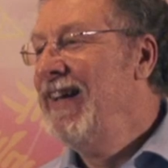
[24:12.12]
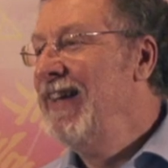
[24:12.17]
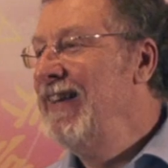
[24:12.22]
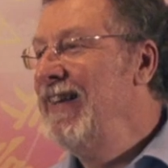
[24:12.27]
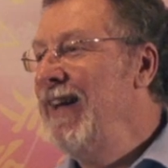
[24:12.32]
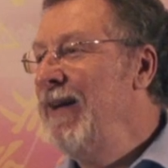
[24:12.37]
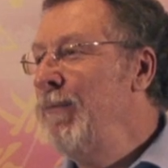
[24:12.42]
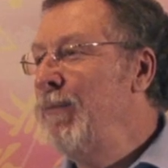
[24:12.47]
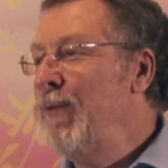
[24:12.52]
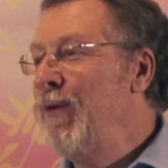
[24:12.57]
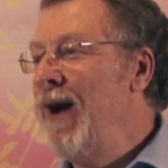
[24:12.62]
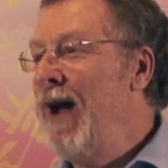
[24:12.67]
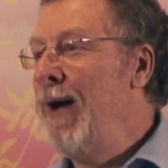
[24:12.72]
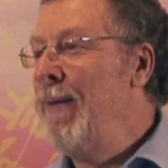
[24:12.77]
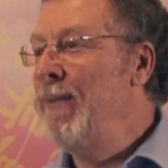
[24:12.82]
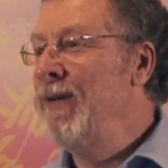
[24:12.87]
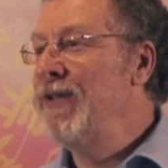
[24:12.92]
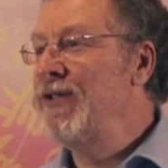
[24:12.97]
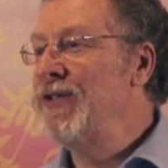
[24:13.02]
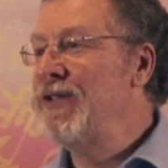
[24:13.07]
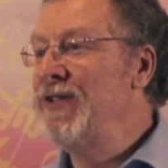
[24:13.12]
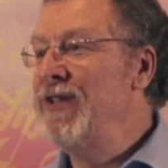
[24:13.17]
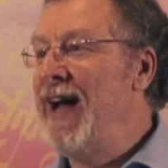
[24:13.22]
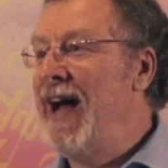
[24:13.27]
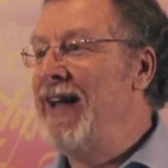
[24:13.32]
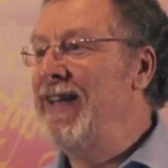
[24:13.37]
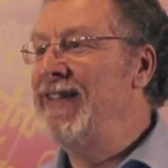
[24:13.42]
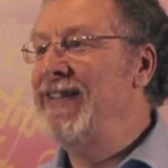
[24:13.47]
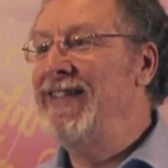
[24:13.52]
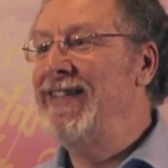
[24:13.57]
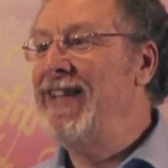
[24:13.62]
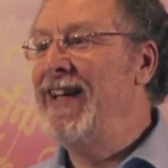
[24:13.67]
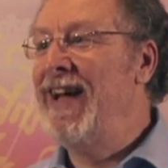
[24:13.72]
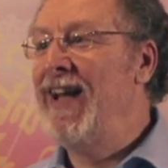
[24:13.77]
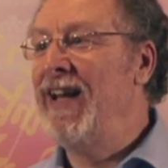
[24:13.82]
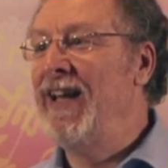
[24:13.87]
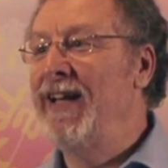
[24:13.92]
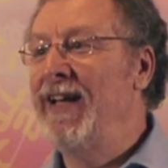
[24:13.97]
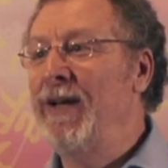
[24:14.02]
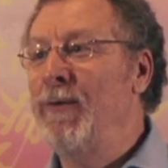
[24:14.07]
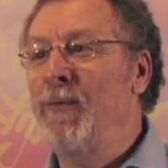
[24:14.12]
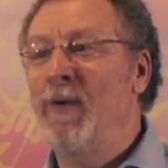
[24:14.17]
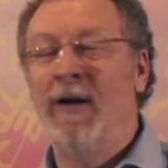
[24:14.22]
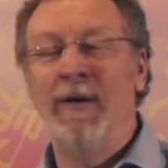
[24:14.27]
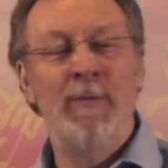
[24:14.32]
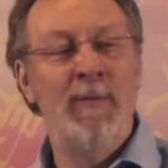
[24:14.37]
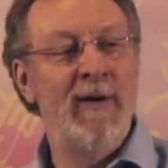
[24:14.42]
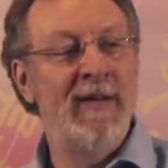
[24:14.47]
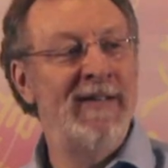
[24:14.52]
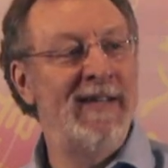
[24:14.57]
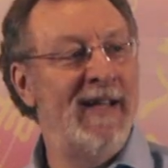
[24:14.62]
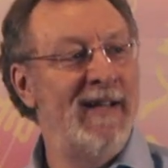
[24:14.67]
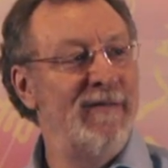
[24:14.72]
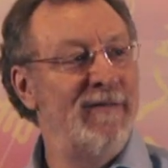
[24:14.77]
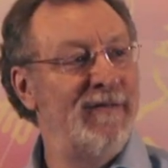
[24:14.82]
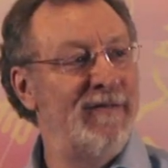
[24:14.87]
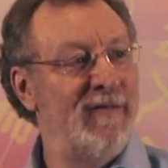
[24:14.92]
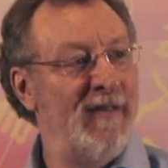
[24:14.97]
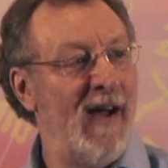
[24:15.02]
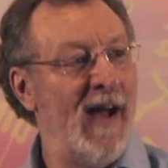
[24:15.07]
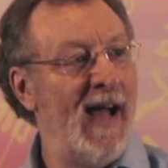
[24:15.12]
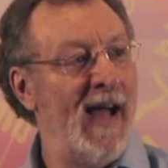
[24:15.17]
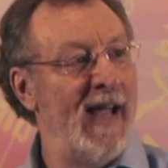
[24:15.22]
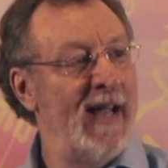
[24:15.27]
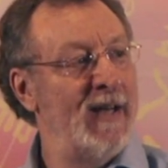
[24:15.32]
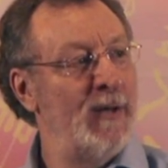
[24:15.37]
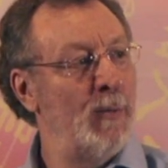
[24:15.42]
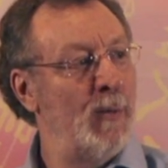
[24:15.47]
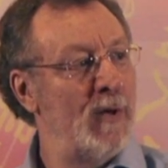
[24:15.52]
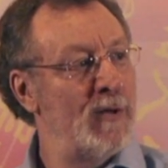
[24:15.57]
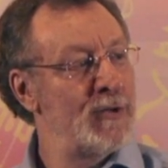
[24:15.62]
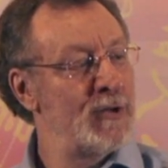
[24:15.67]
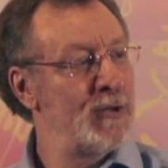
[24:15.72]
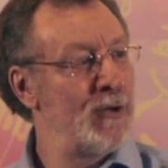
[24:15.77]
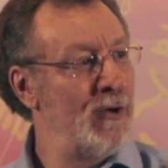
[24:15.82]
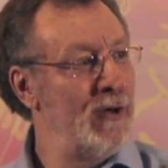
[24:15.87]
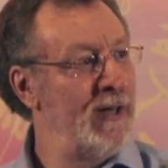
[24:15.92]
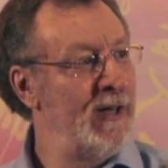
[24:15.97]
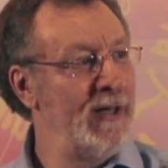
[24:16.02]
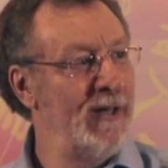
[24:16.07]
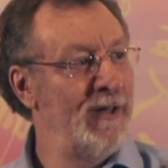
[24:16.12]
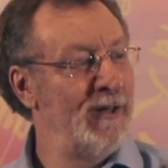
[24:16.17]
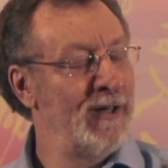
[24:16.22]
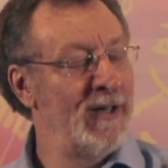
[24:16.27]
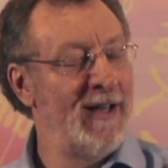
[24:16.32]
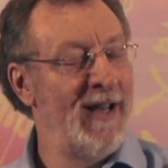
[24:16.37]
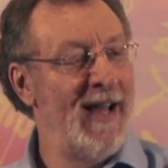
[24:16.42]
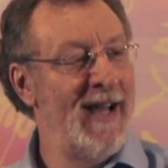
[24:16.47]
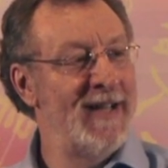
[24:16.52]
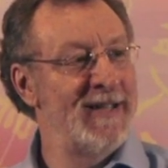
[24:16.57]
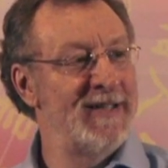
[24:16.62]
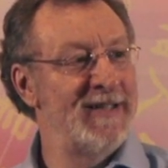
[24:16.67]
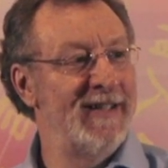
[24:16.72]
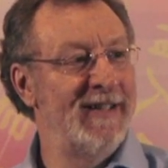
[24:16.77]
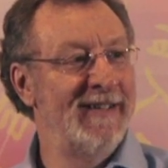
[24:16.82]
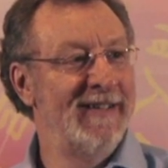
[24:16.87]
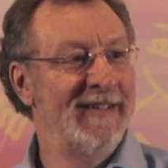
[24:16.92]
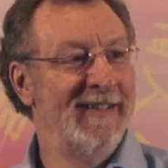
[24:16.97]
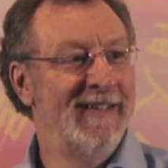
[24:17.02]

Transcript: They promise not to tell anyone what they find while sorting your closet.